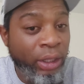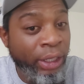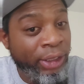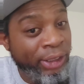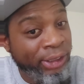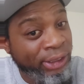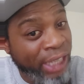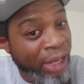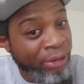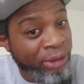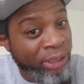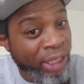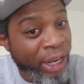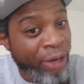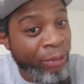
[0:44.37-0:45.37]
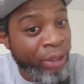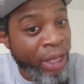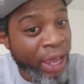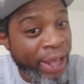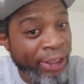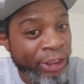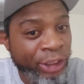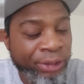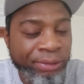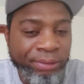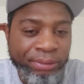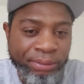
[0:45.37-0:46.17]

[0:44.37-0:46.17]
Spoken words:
It's a Southside reaction.